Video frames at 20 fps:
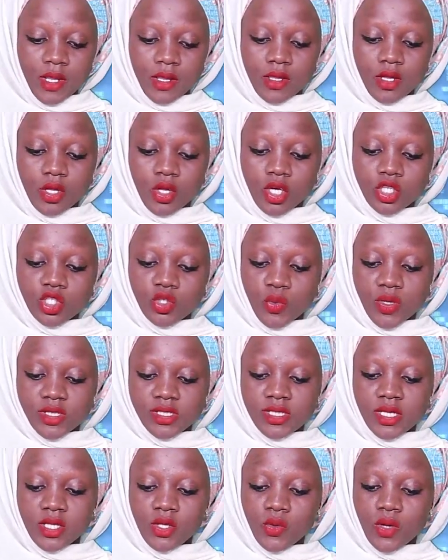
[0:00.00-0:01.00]
The launch was
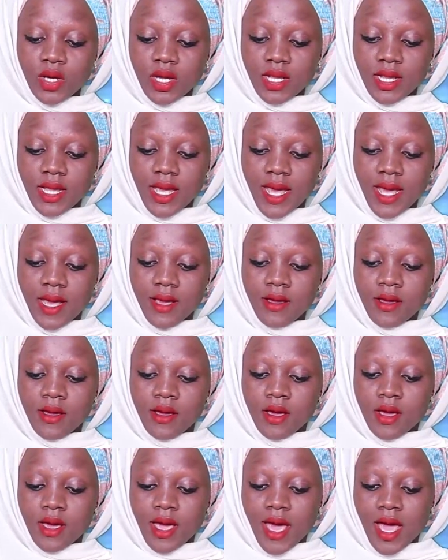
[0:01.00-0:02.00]
the
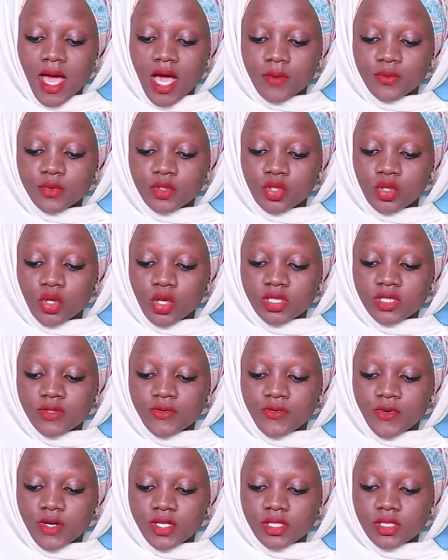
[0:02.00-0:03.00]
nuclear-armed North's
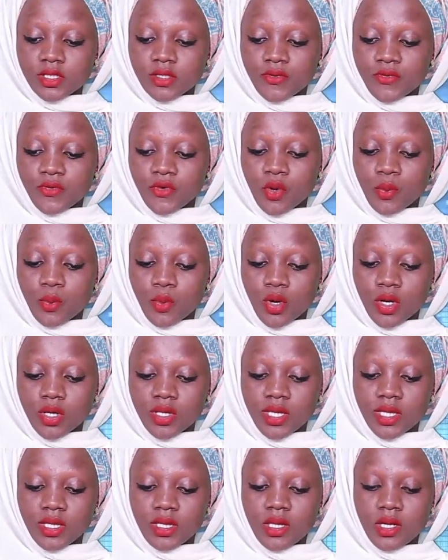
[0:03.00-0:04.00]
first for more
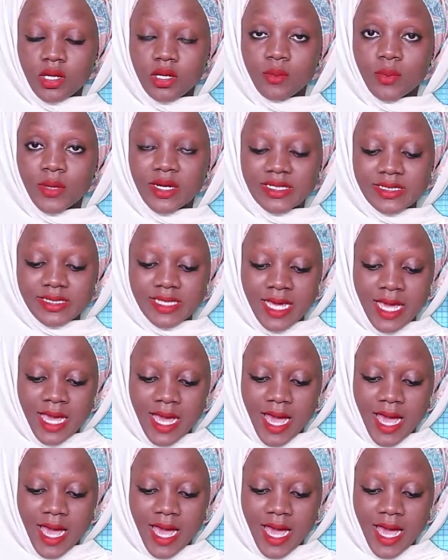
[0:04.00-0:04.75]
than 3 months